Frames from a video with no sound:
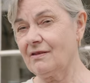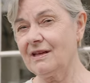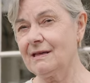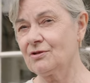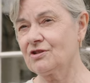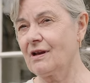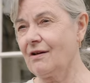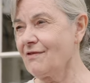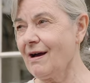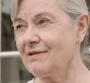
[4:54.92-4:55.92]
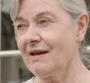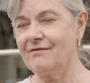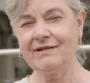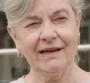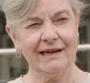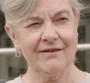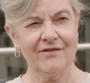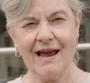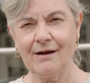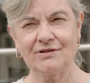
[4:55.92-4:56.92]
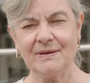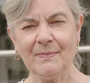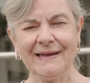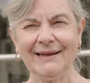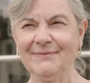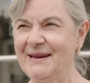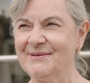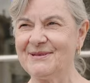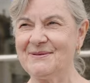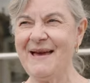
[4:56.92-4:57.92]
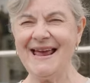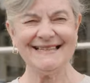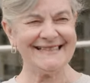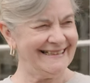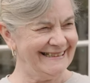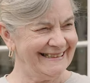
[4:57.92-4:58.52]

I think he must have gone round nearly every house in Midland. It was amazing.